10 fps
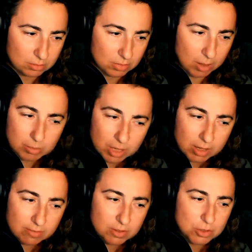I'm not
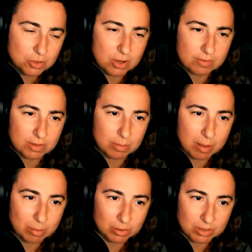even sure if the
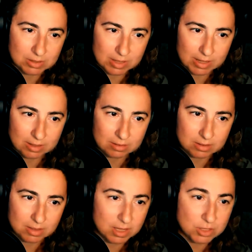Bible is like
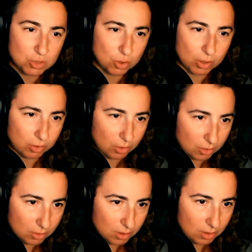historical.
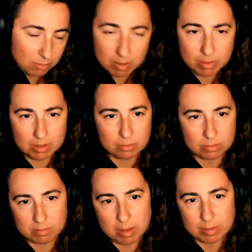Maybe
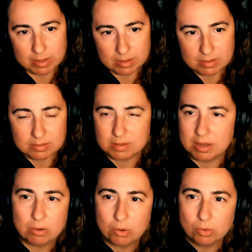it is. I
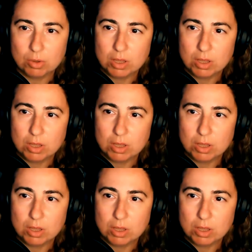don't know.